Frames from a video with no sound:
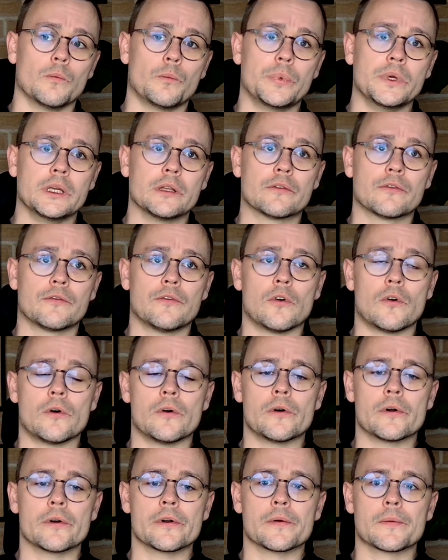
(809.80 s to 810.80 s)
be it
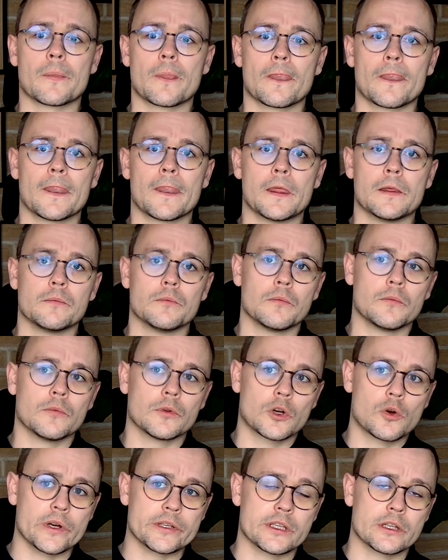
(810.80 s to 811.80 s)
for
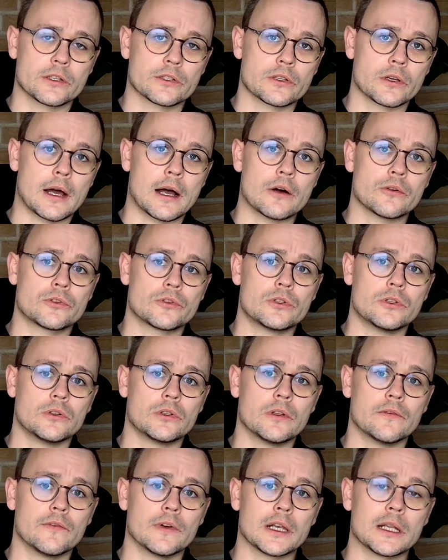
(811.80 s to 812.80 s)
questions on how to
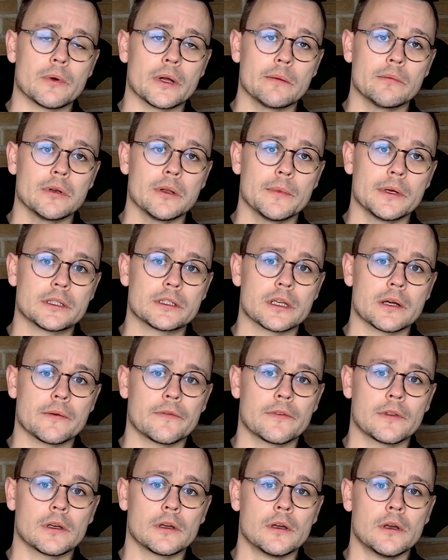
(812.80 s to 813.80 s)
develop or implement
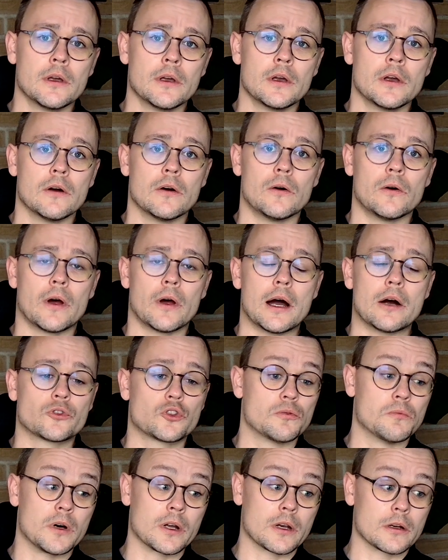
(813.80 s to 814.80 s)
something, or how
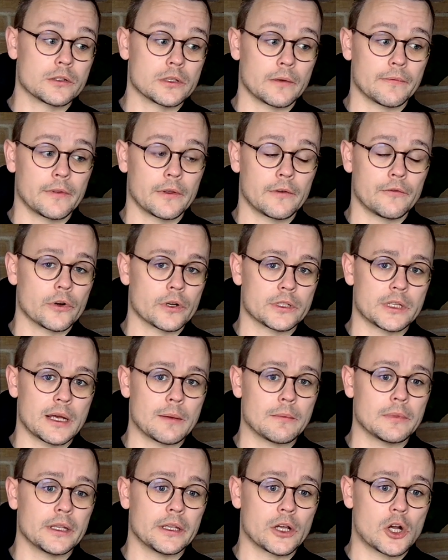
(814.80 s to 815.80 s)
to model something, for
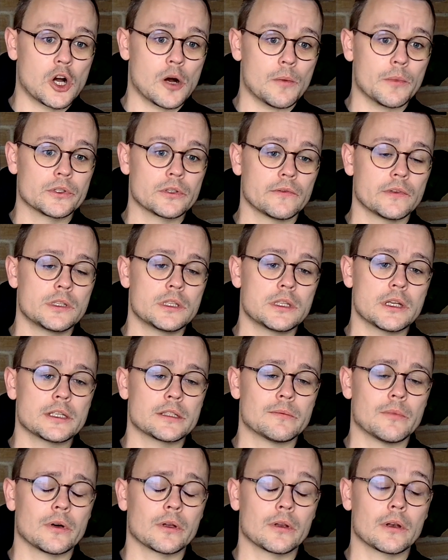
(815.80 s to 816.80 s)
example, in the common service
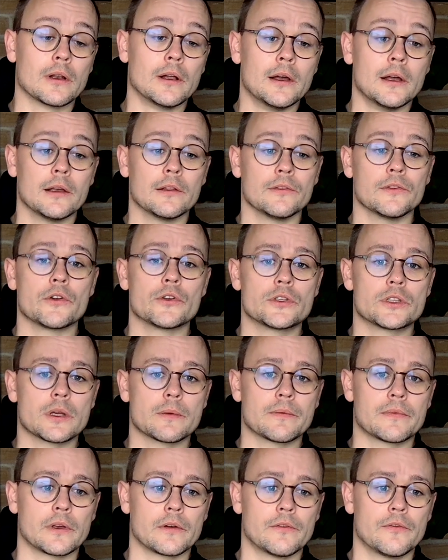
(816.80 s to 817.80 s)
station model. There is
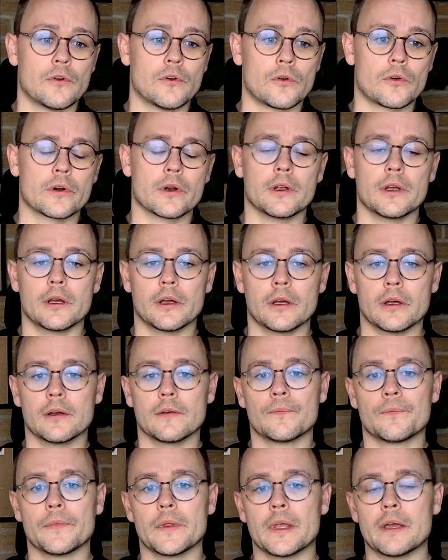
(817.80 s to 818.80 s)
something for
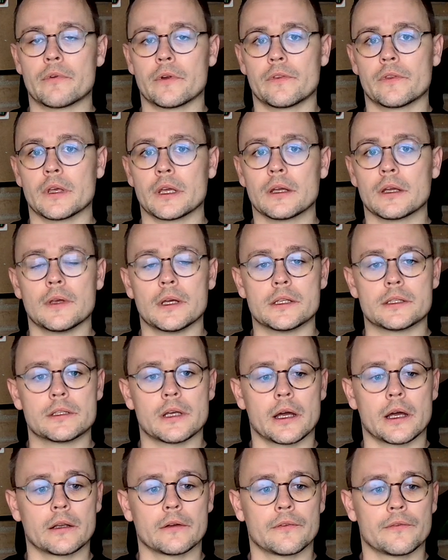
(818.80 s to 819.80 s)
everything
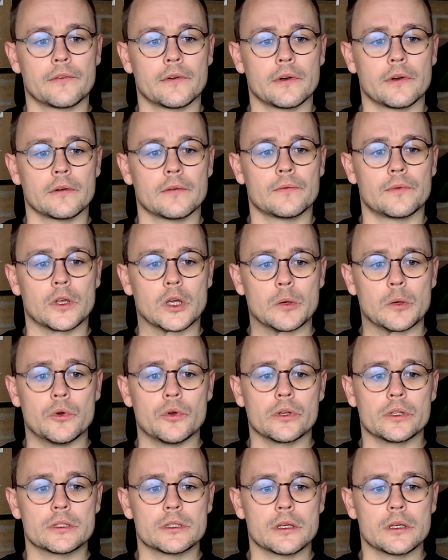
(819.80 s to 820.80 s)
inside of the
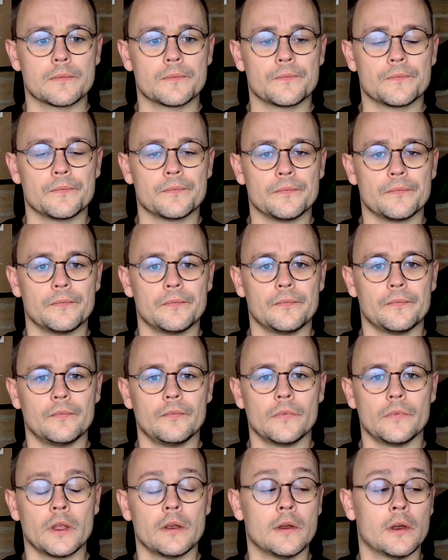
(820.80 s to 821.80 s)
community.
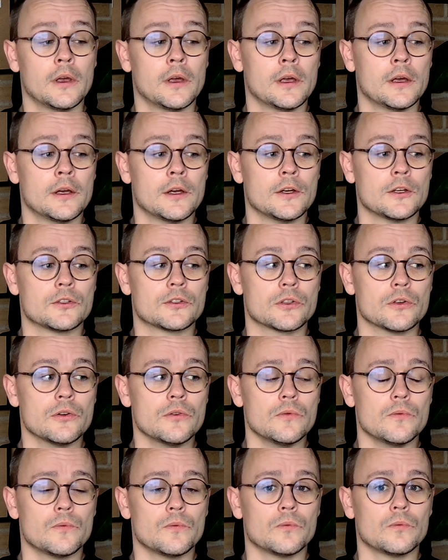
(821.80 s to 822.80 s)

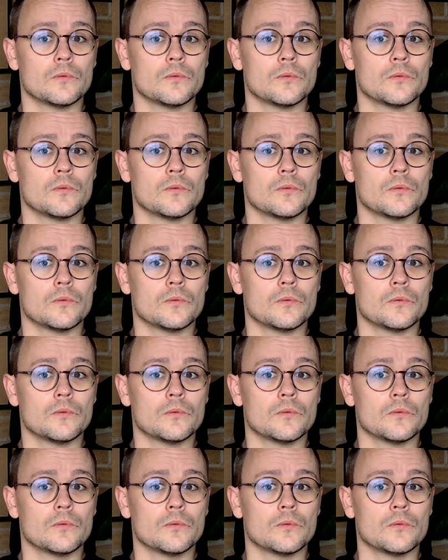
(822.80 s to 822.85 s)
So